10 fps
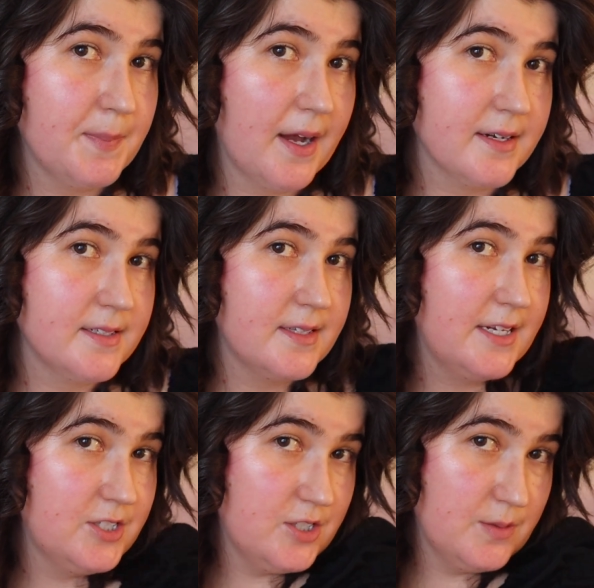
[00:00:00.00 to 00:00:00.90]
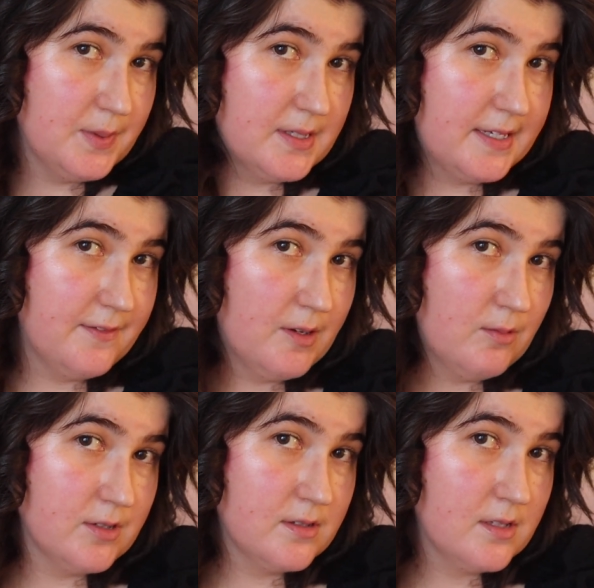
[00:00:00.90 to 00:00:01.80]
but they do believe it
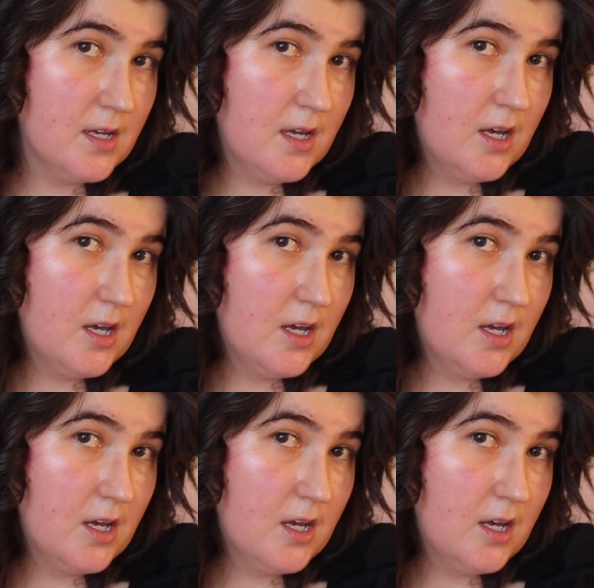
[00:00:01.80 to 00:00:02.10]
was